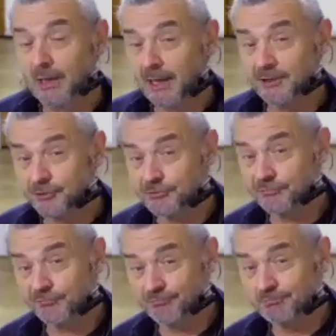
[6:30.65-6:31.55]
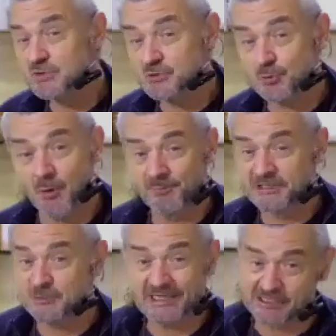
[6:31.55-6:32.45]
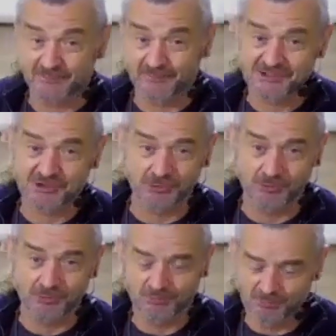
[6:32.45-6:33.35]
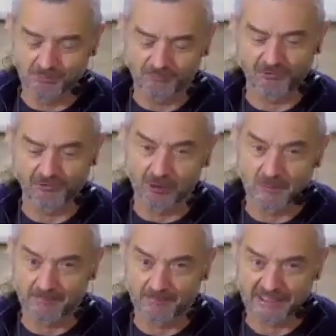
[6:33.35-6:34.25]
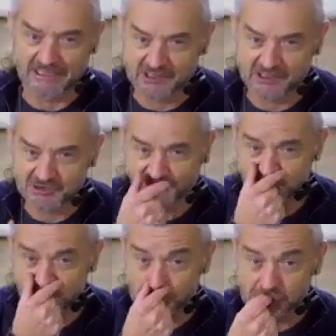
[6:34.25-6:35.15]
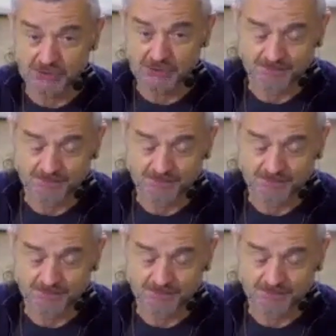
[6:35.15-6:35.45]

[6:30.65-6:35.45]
and you can swap between them as you follow my meditation if you choose.